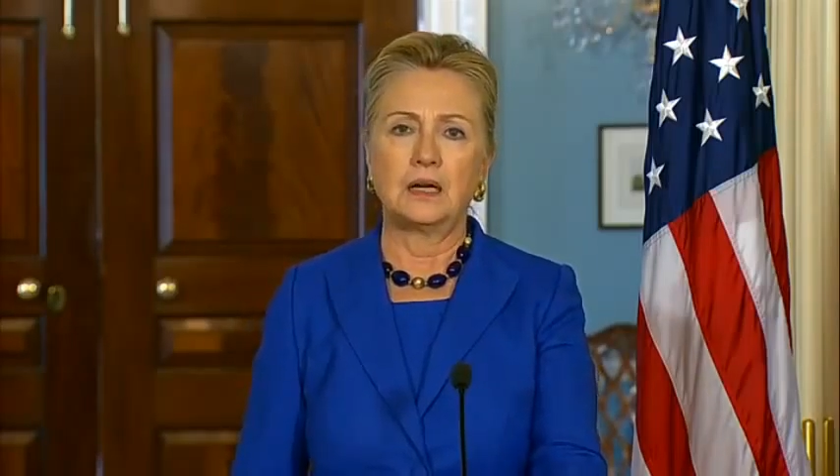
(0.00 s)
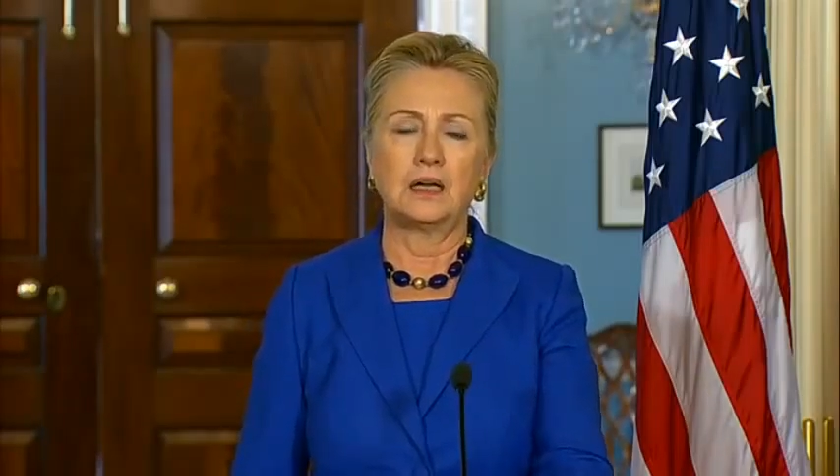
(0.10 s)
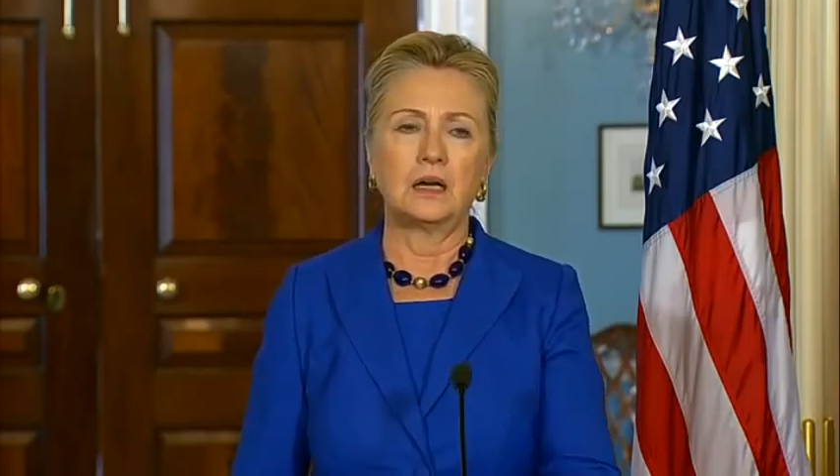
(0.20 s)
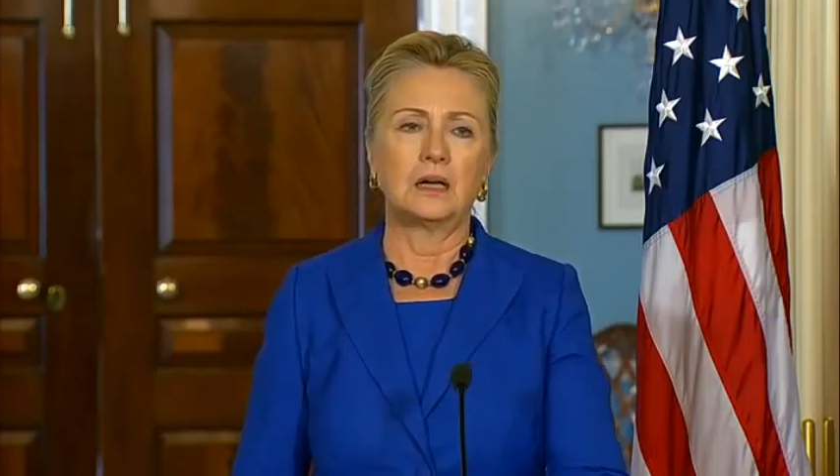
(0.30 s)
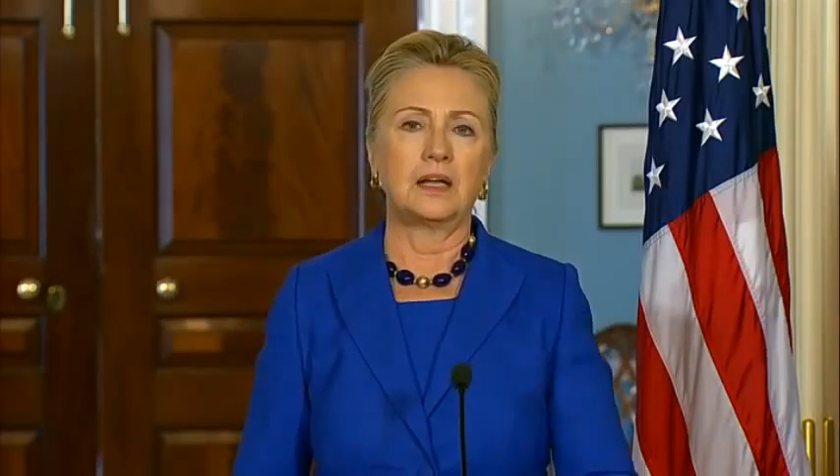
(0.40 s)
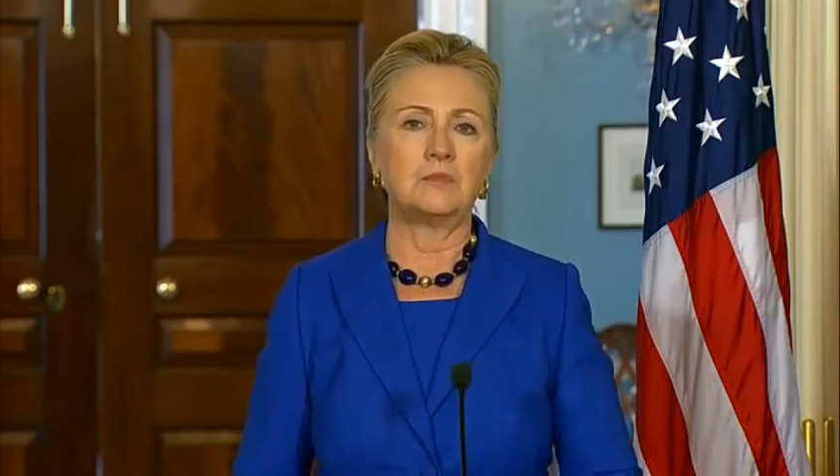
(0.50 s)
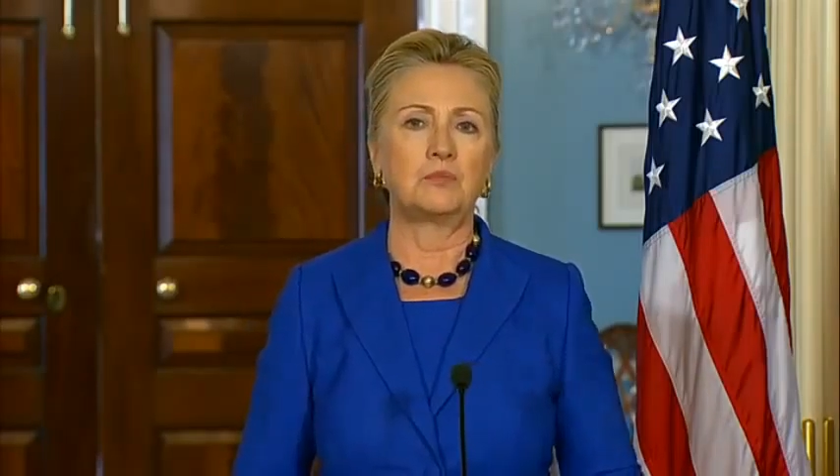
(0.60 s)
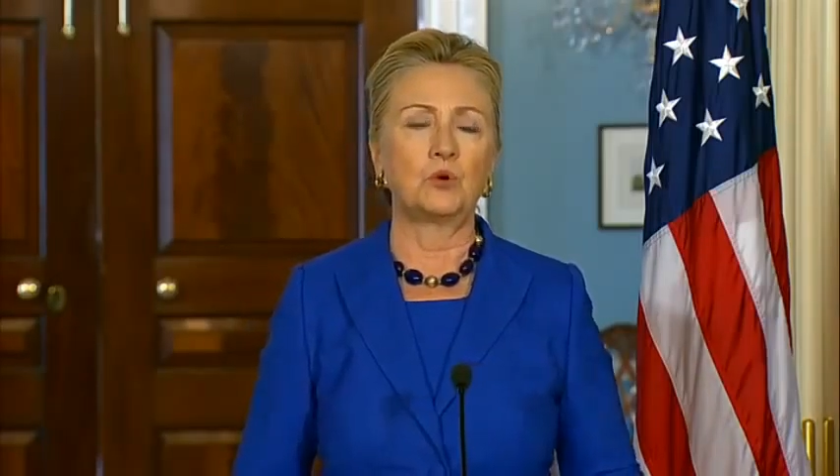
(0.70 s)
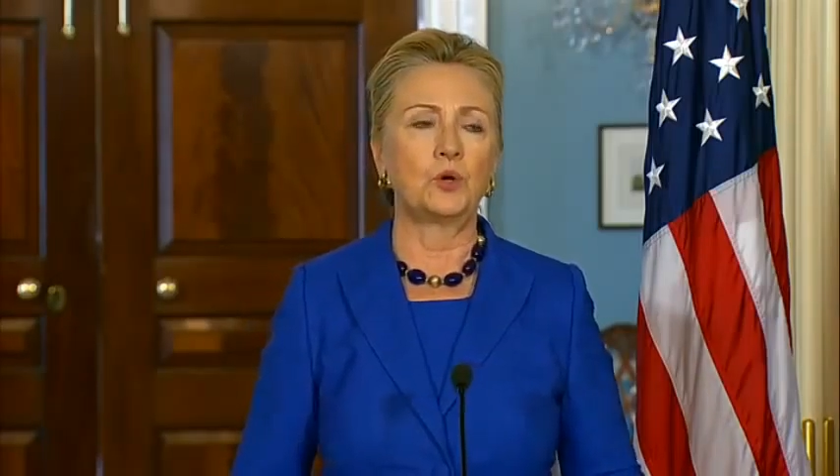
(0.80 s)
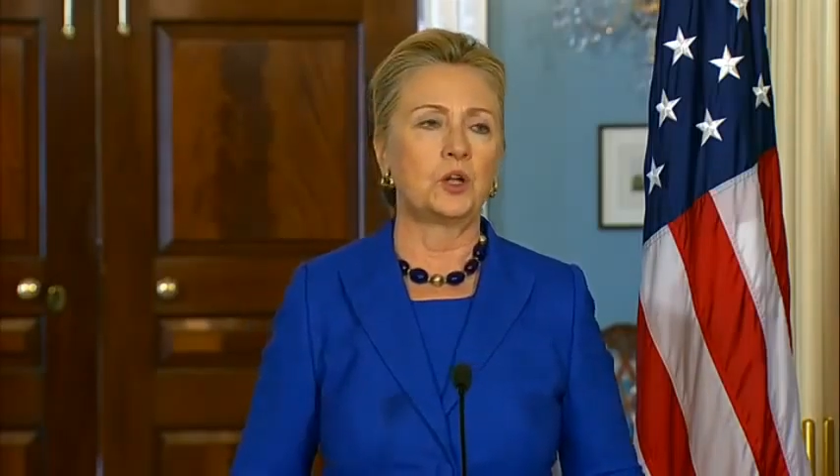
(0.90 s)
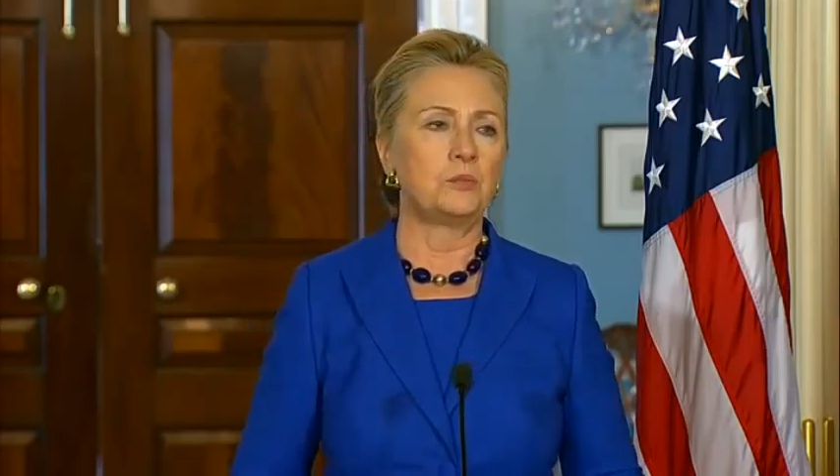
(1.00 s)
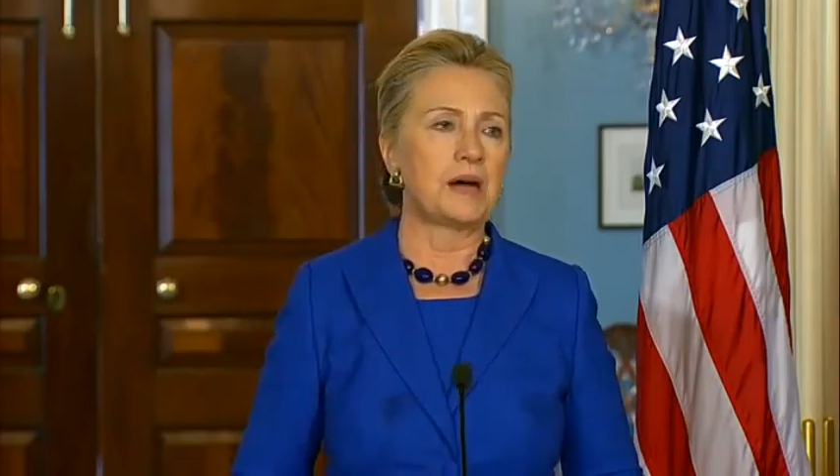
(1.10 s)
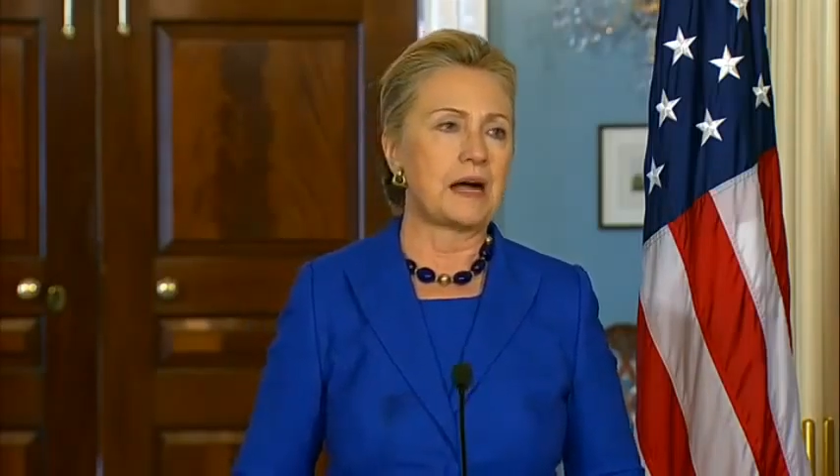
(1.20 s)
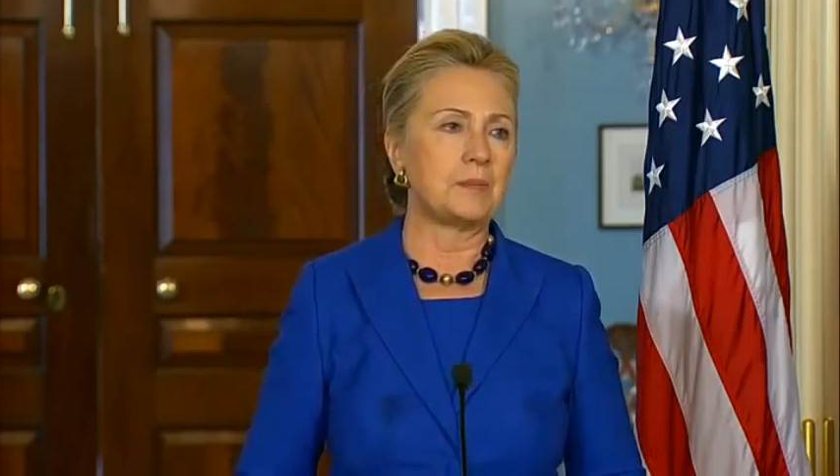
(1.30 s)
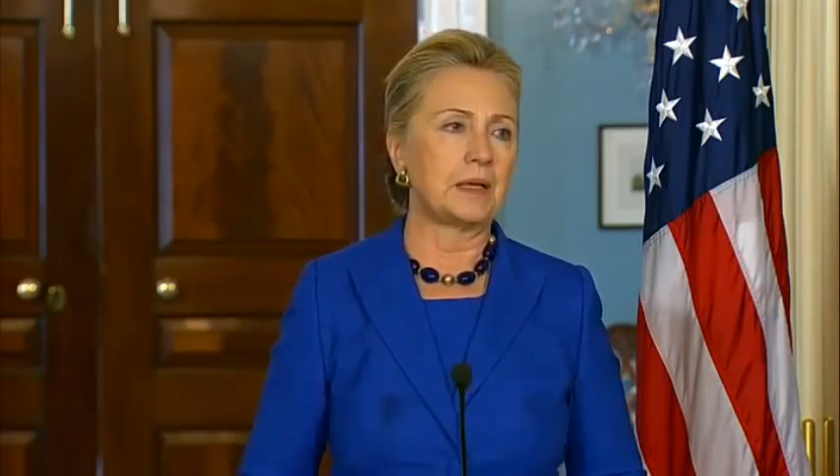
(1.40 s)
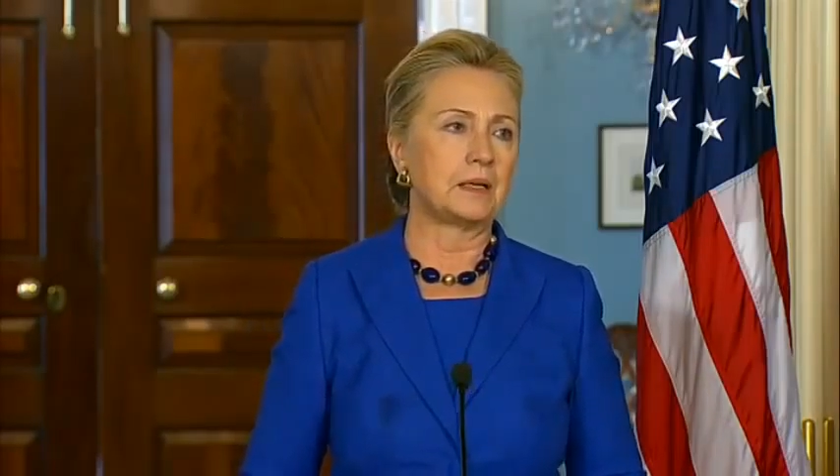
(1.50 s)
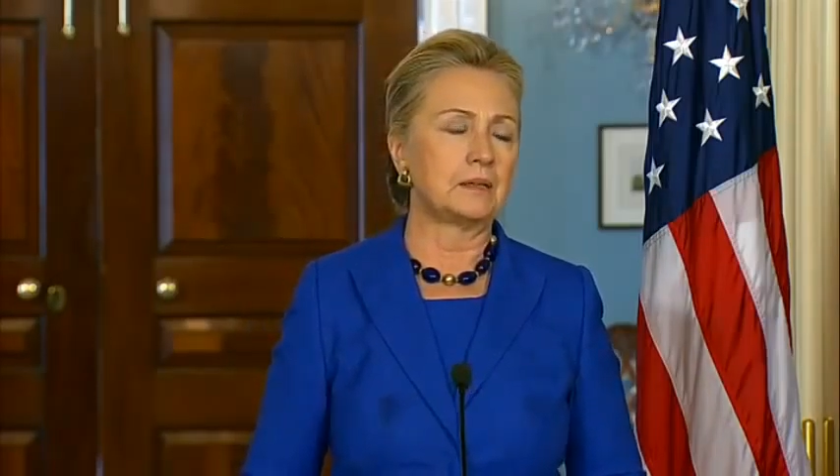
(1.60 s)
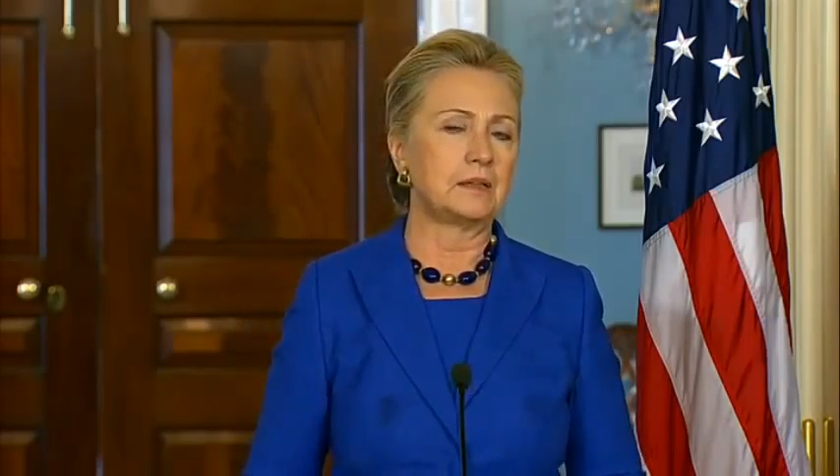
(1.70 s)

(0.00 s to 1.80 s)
a brutal bombing